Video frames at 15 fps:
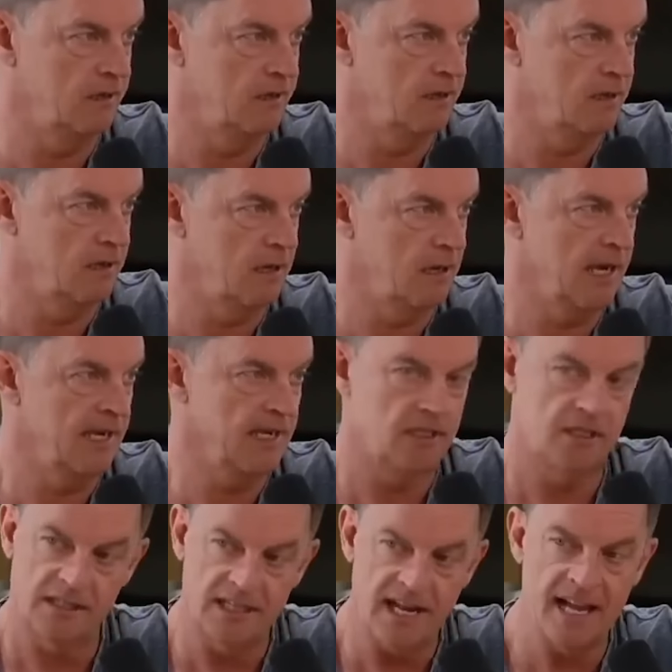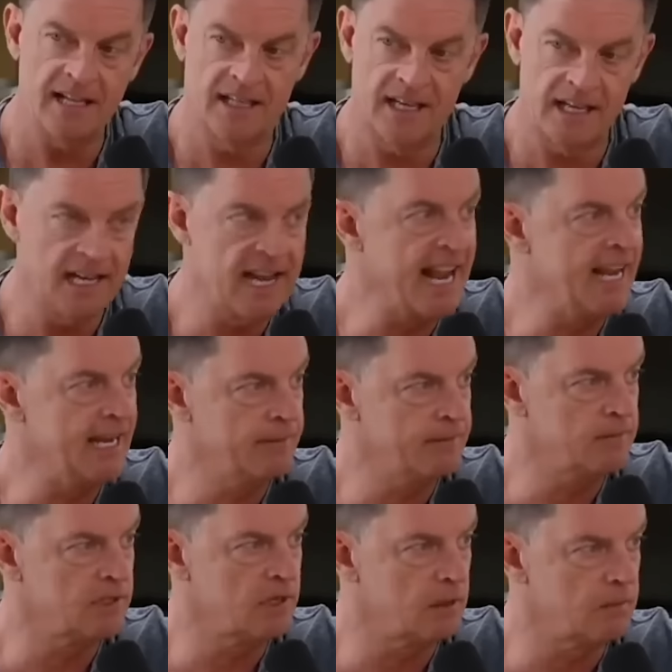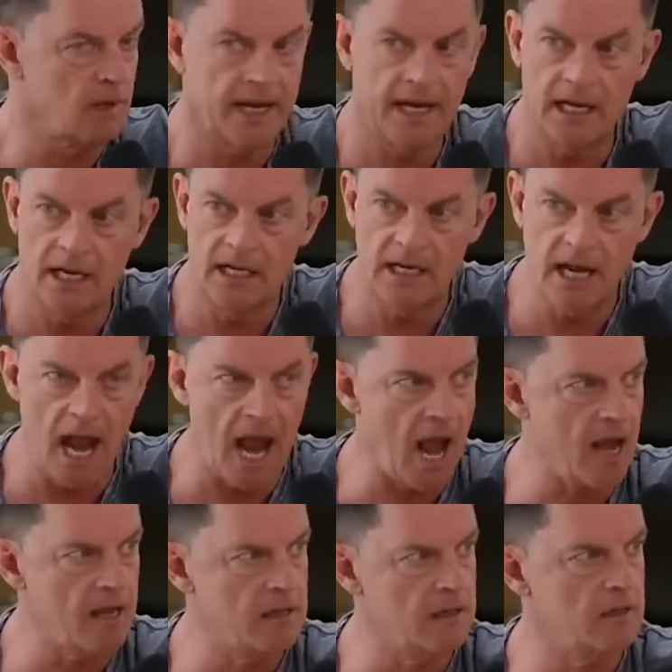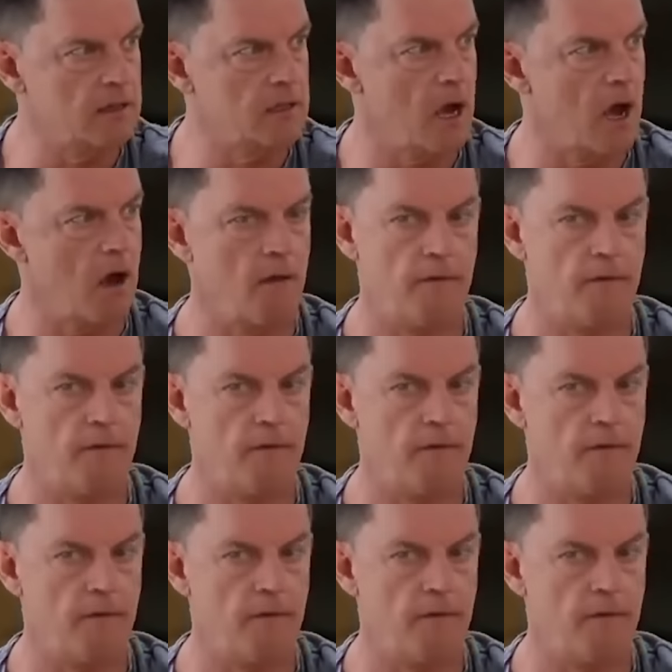Hmm. And he said the names. I'm like, get the...